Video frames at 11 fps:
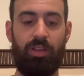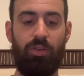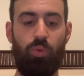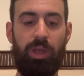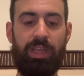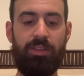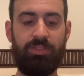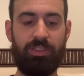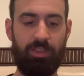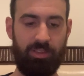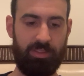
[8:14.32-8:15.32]

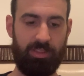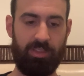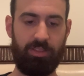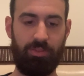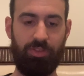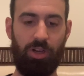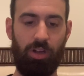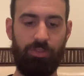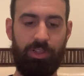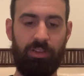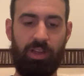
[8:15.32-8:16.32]
Waves consist of
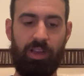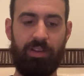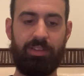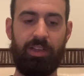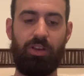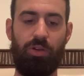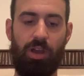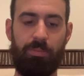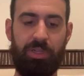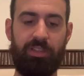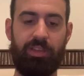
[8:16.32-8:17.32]
curving lines that go
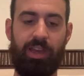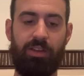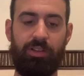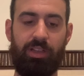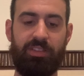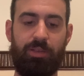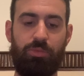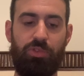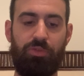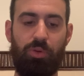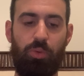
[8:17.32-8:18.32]
up and down as they
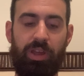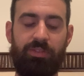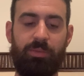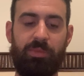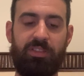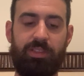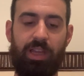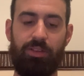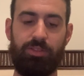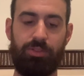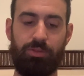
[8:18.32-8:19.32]
move away from the
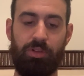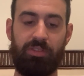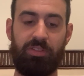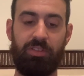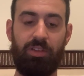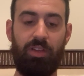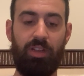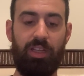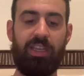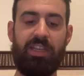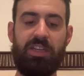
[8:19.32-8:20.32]
sound source.
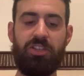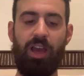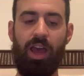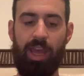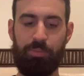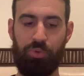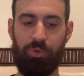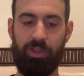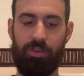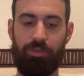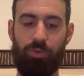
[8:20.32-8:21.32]
Each high
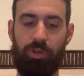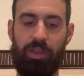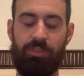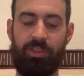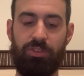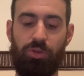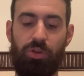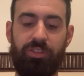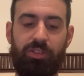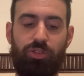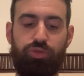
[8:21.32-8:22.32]
point of a wave is
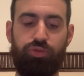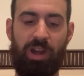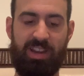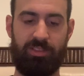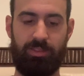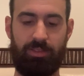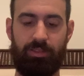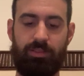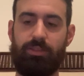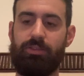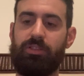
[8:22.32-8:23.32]
called a crest.
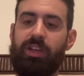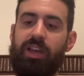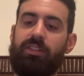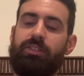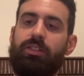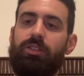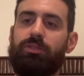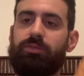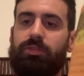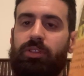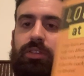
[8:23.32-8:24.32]
Okay, so
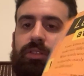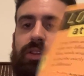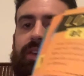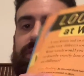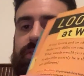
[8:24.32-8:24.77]
we have the